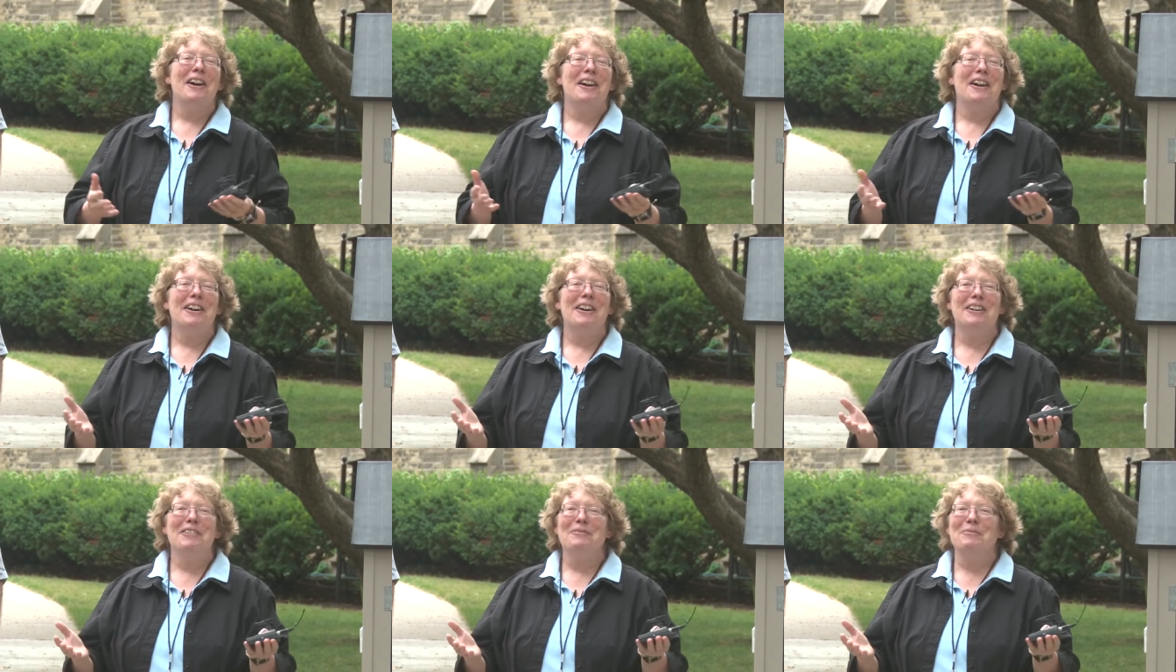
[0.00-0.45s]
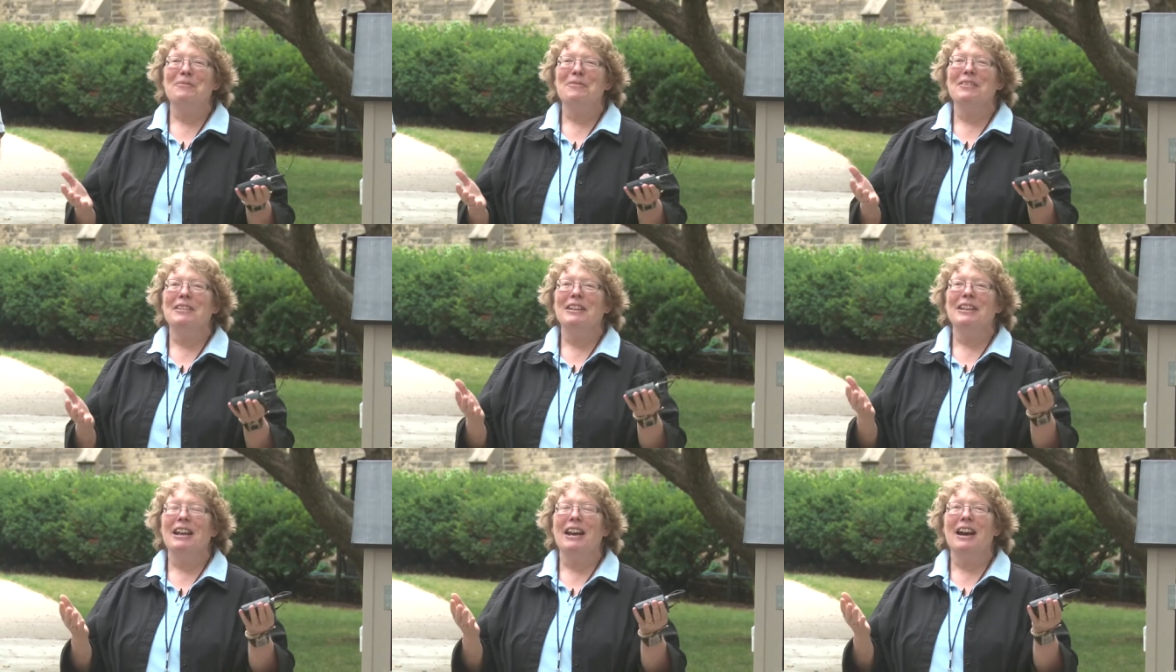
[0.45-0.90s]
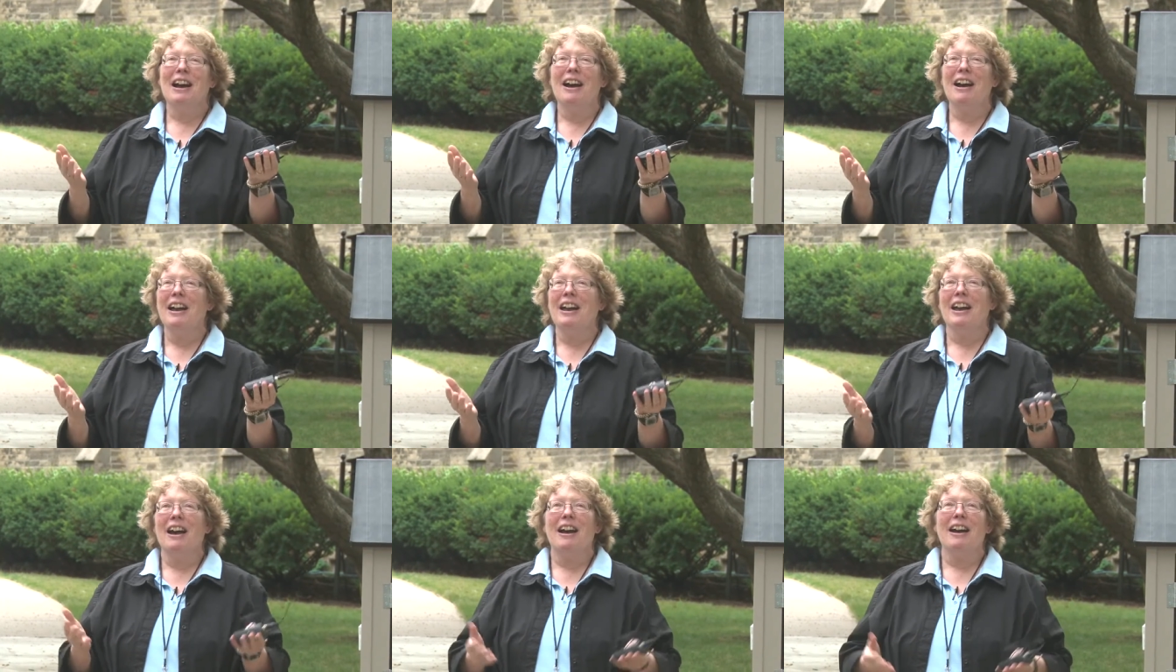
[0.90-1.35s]
um,
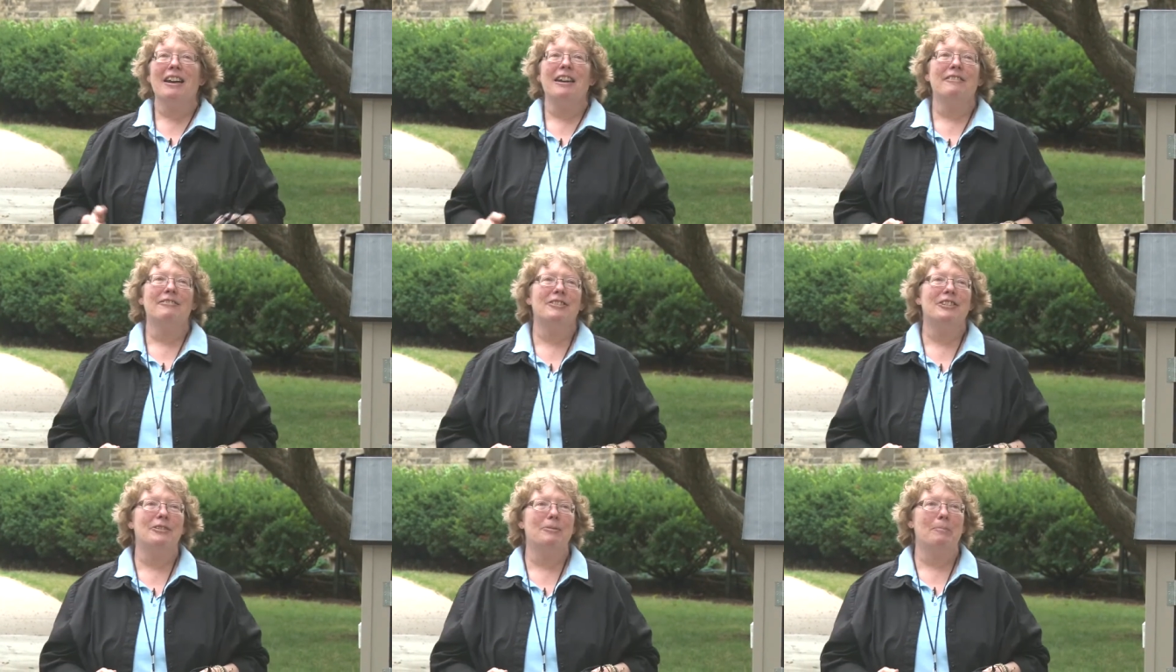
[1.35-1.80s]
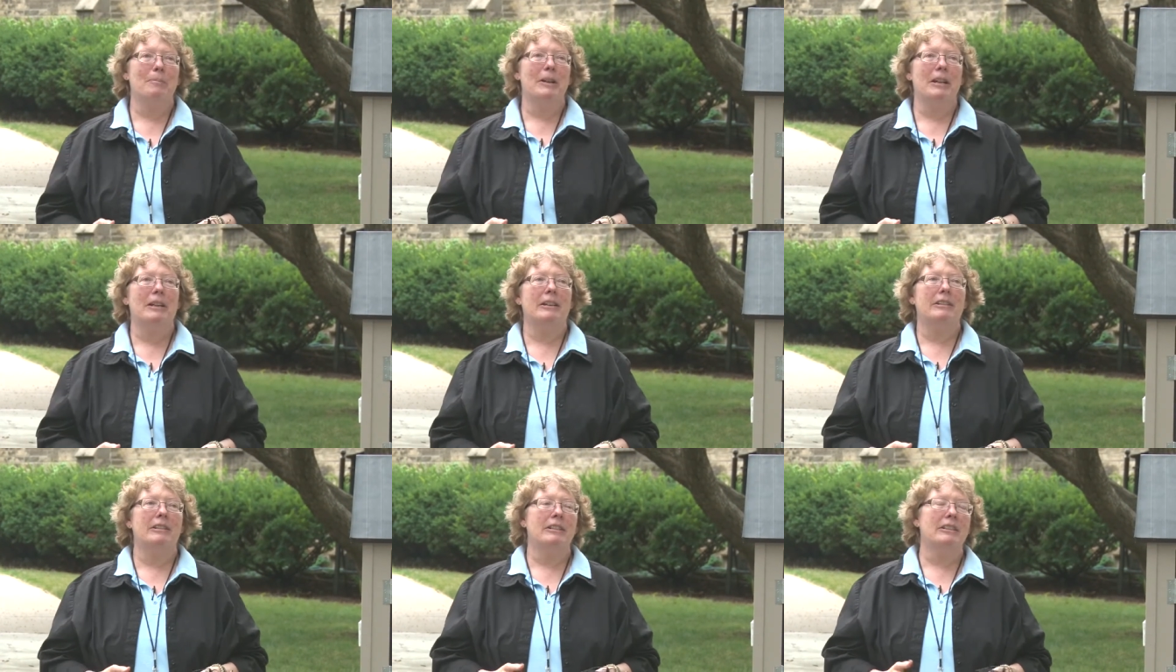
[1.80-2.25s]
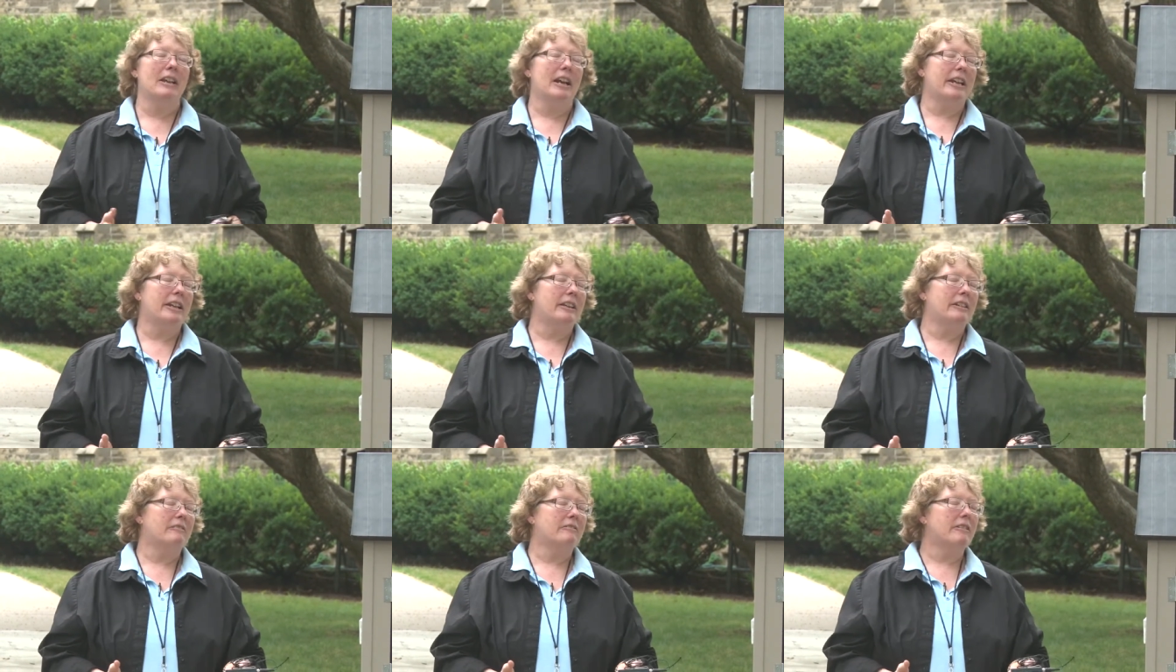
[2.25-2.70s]
I, I have just been
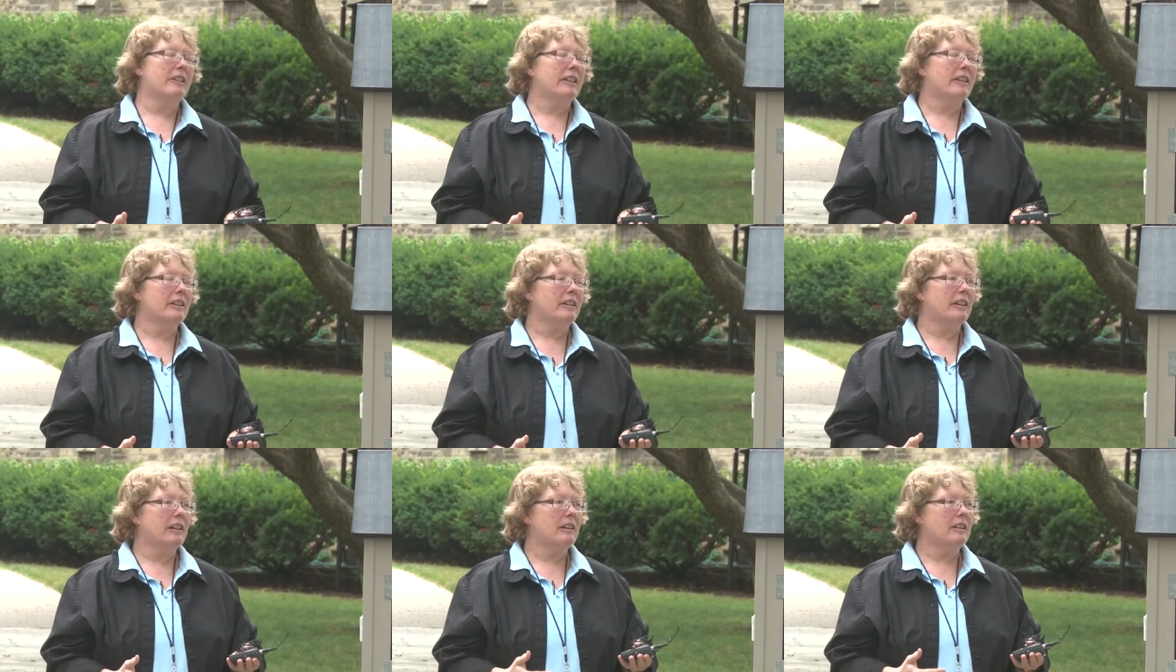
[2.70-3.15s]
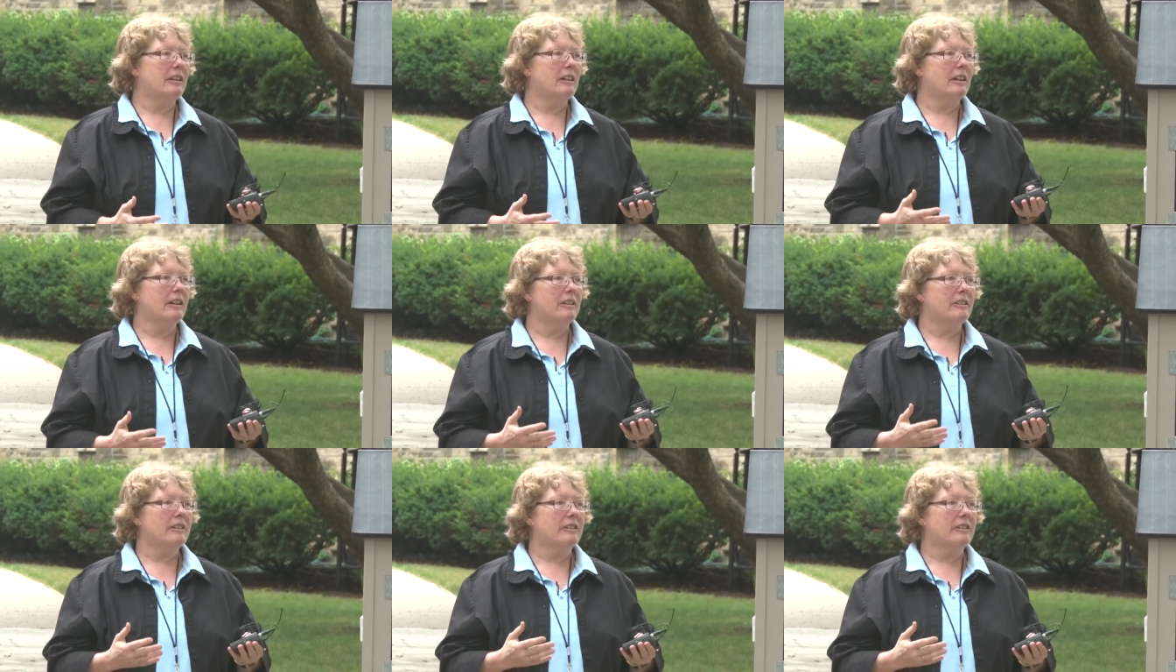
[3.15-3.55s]
delighted with the uh,